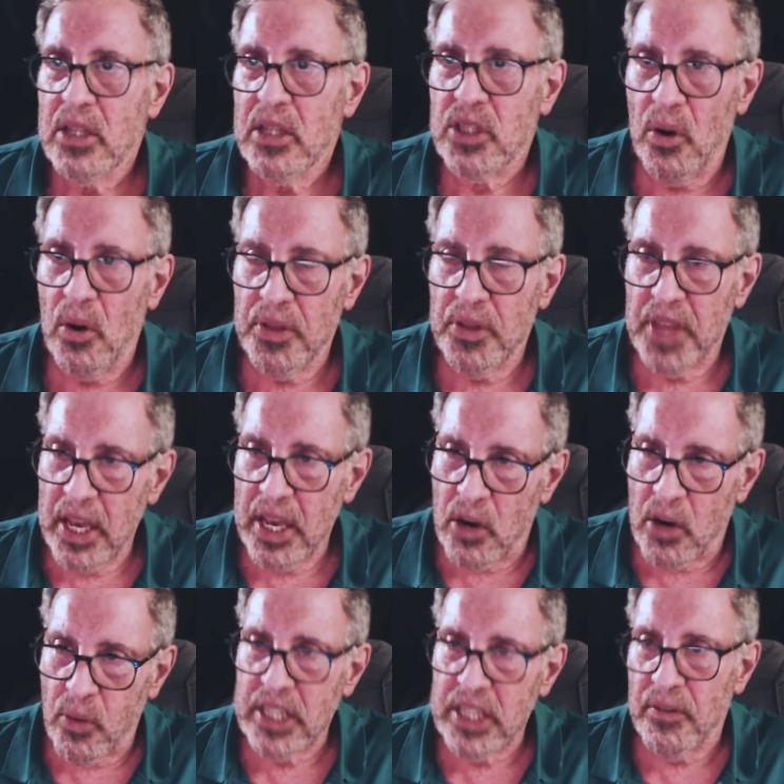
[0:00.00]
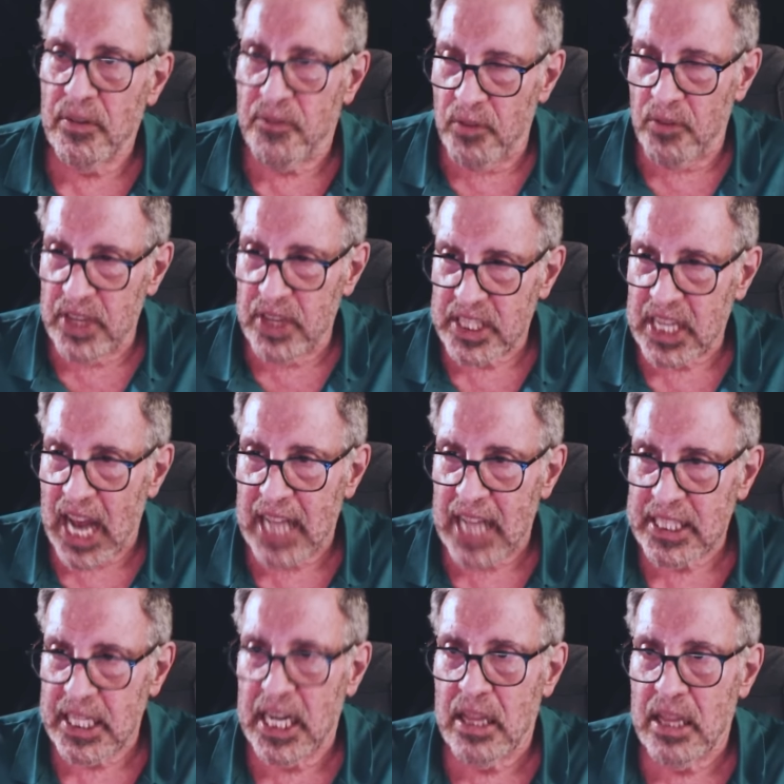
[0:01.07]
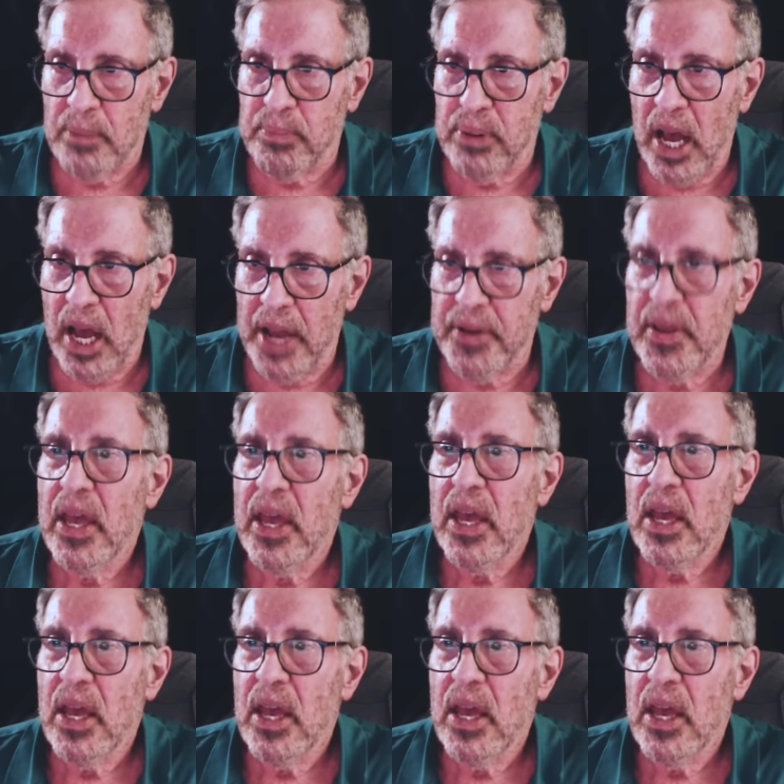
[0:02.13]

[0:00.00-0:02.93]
So the increased viscosity of the blood